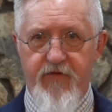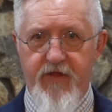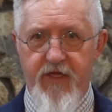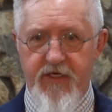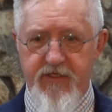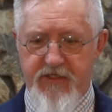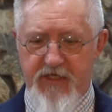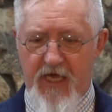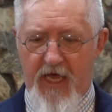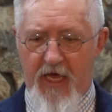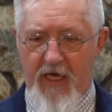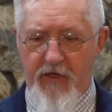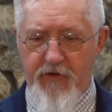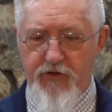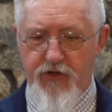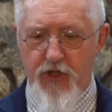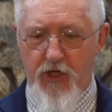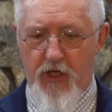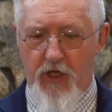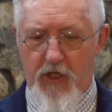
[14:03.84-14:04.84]
this
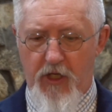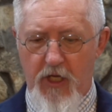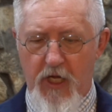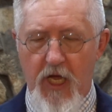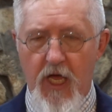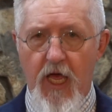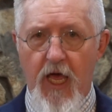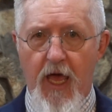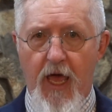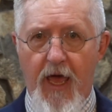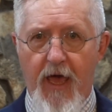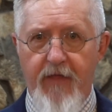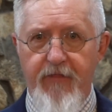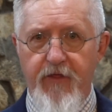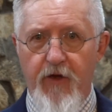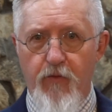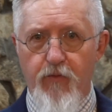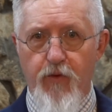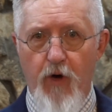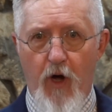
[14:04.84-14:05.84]
angel and
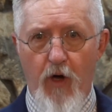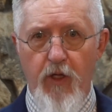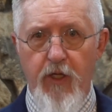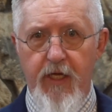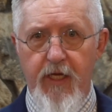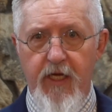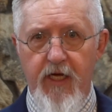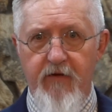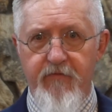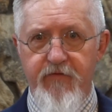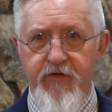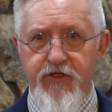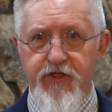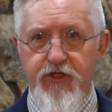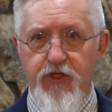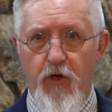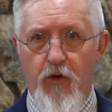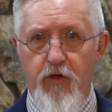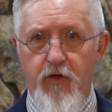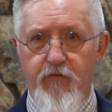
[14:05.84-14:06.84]
the rolling of the
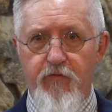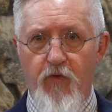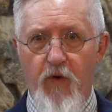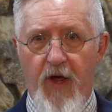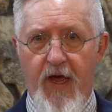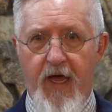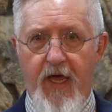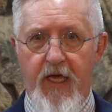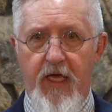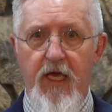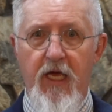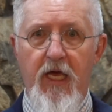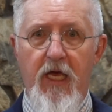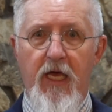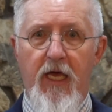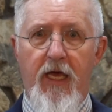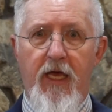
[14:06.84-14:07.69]
stone away,